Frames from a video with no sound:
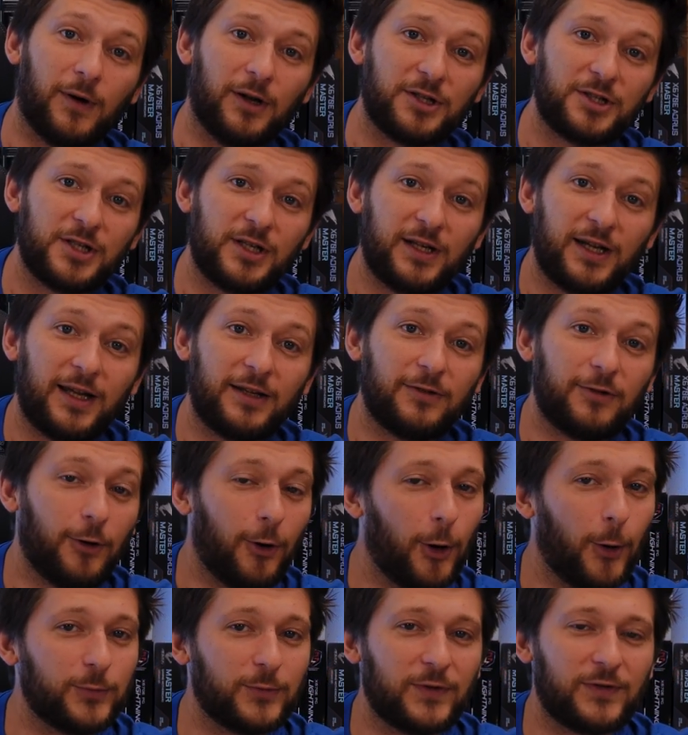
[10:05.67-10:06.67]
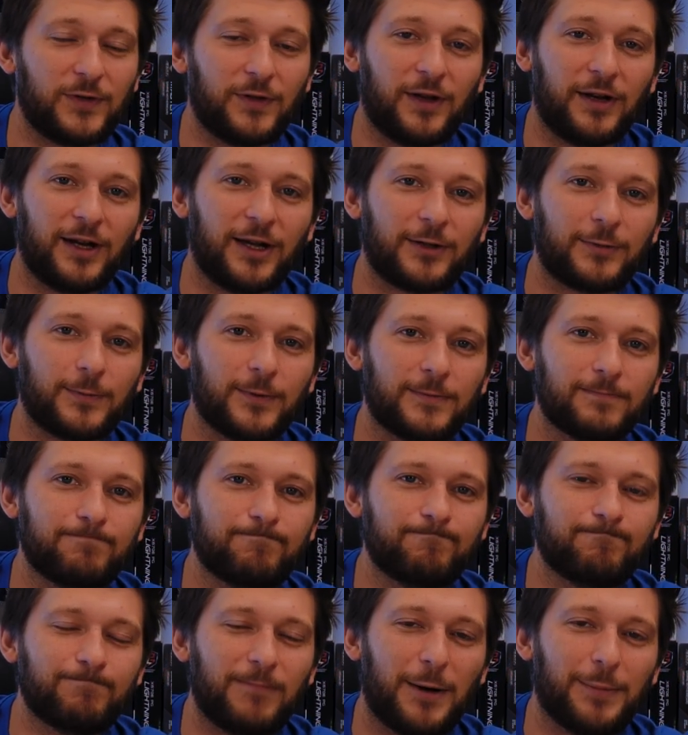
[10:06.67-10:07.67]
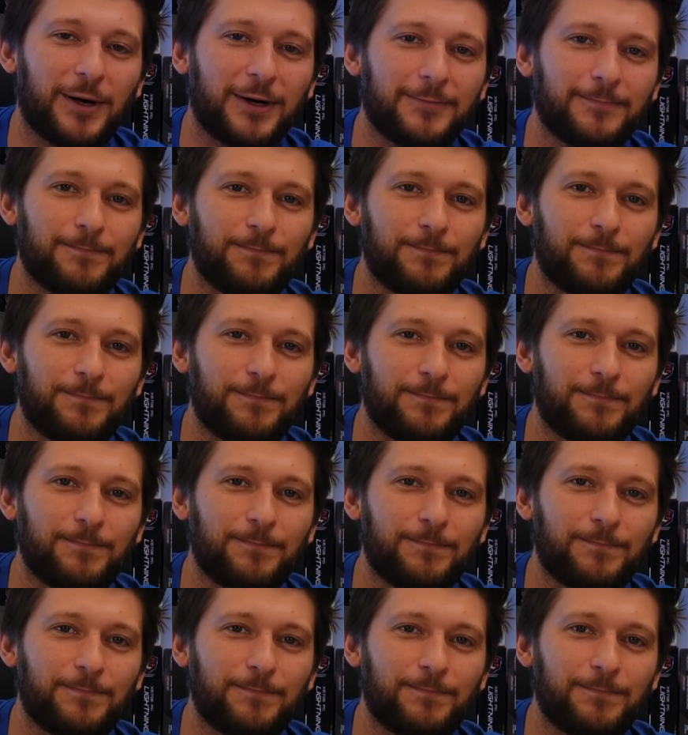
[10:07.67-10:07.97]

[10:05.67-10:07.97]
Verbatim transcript: watching and hope to see you in the next one. Bye bye.